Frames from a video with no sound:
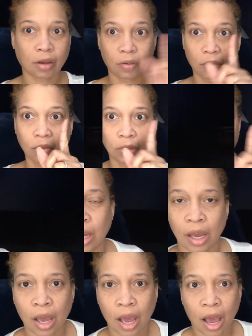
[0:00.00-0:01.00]
Hold on.
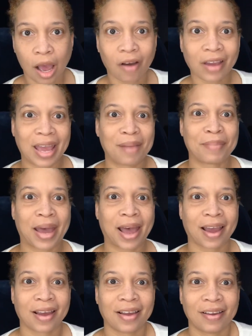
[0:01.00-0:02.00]
Okay, I'm
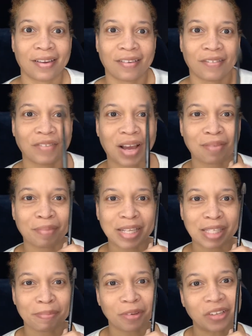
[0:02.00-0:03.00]
back. Found my
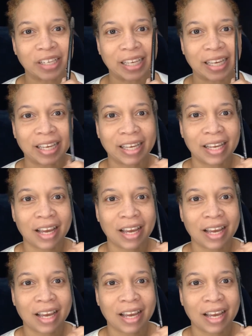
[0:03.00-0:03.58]
spoolie.